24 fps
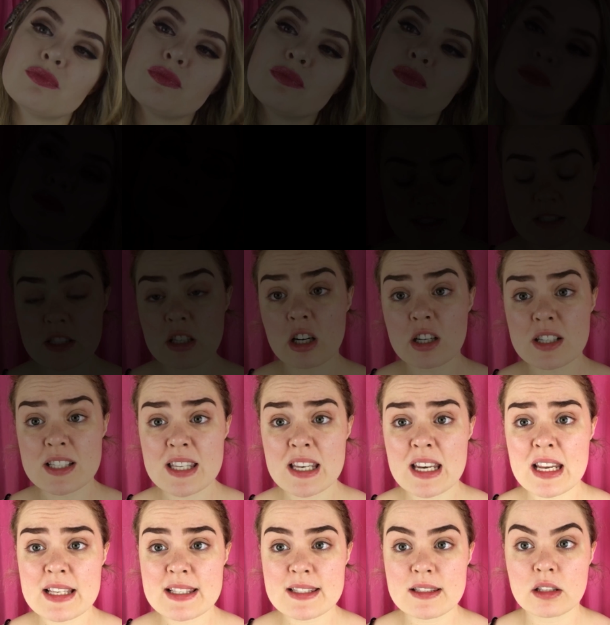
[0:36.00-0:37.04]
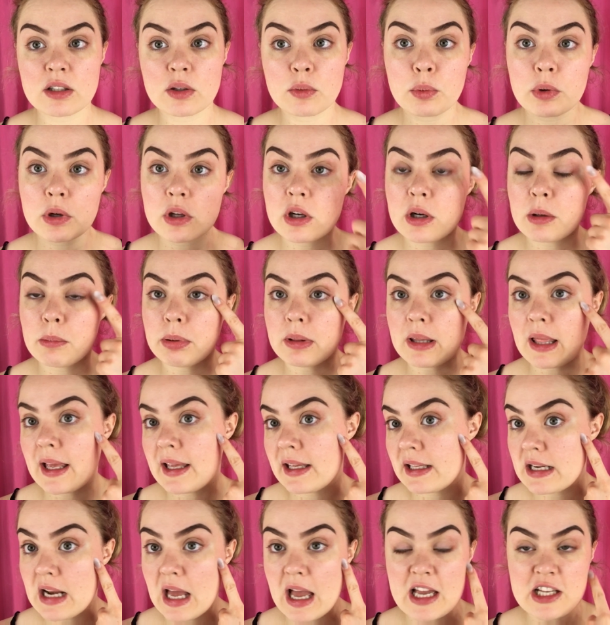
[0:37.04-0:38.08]
To start today's look, we're going to apply
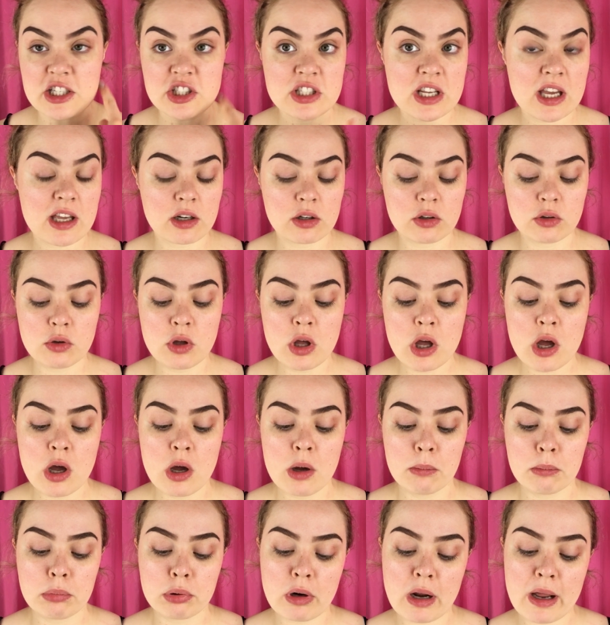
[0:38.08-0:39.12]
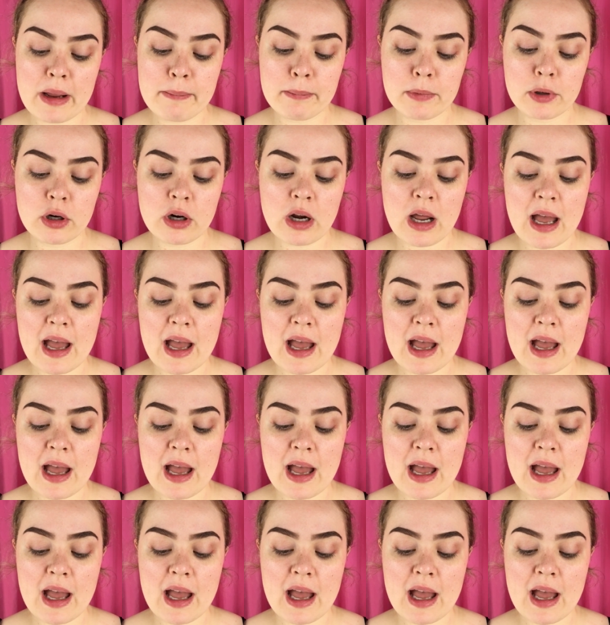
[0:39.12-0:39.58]
an eyeshadow primer.